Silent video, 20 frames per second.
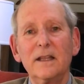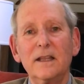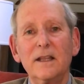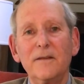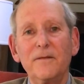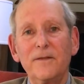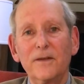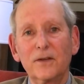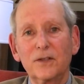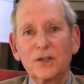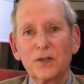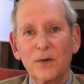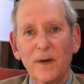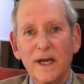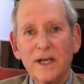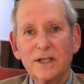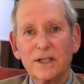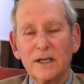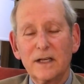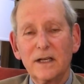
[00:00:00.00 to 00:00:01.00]
The
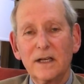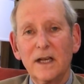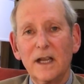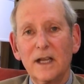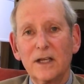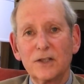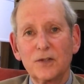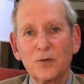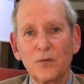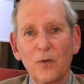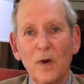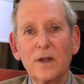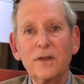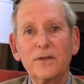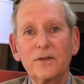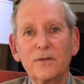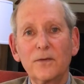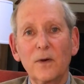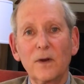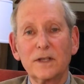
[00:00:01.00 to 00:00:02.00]
filtration is run
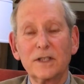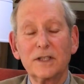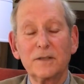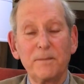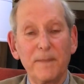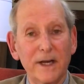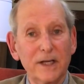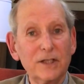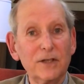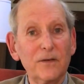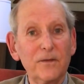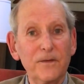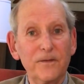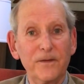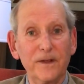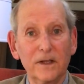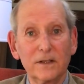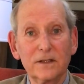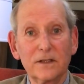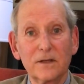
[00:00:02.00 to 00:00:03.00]
through a special
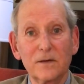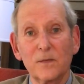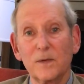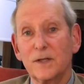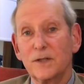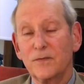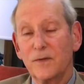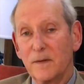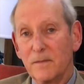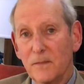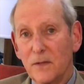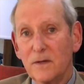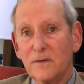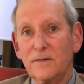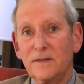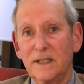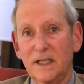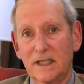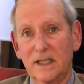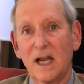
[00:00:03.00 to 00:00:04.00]
filter which
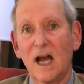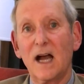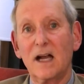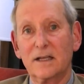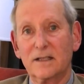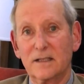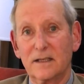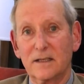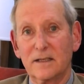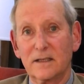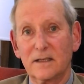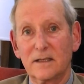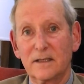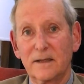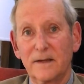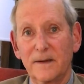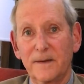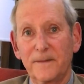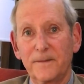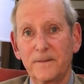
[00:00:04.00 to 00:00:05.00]
removes the toxins.
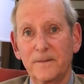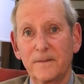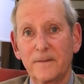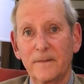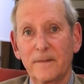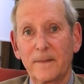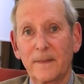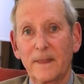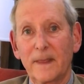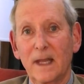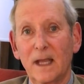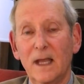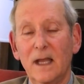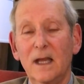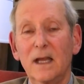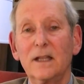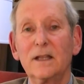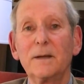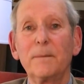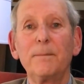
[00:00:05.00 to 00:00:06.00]

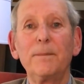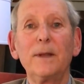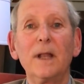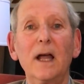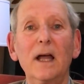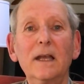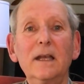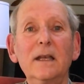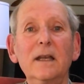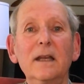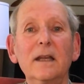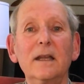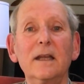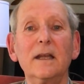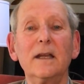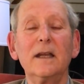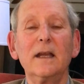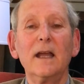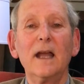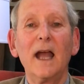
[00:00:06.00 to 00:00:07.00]
The blood
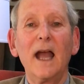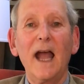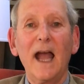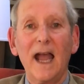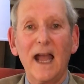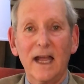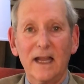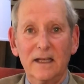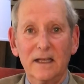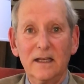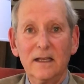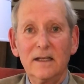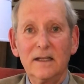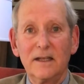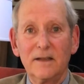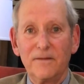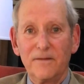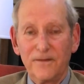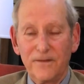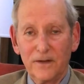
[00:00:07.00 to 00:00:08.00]
and
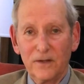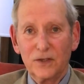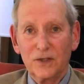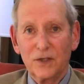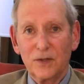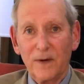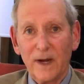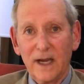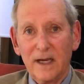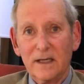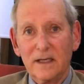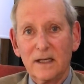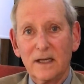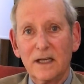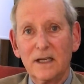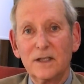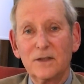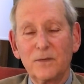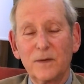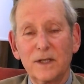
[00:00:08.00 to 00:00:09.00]
the filtrate
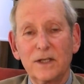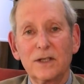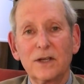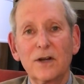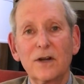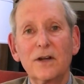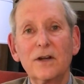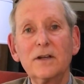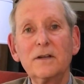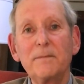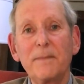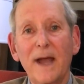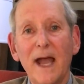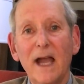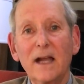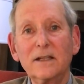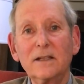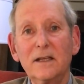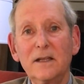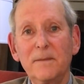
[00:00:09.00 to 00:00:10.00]
is returned
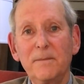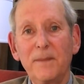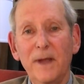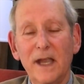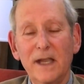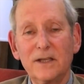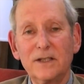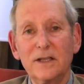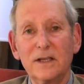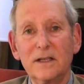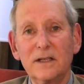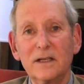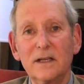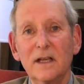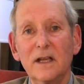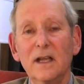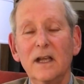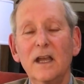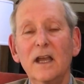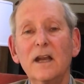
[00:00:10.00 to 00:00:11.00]
back to the patient
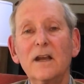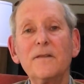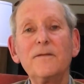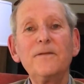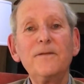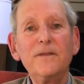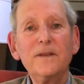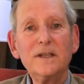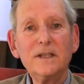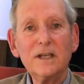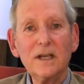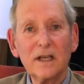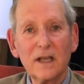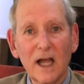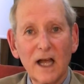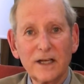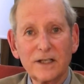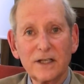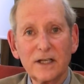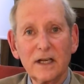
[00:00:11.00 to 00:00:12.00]
in a
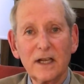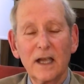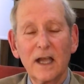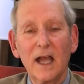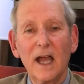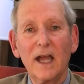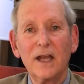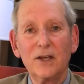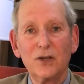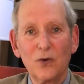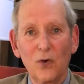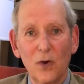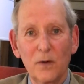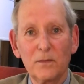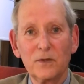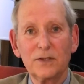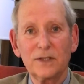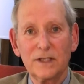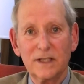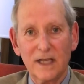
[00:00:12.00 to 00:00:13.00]
physiologic and
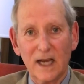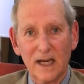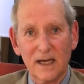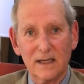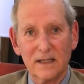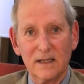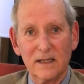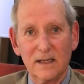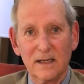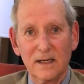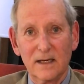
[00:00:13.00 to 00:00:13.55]
normal state.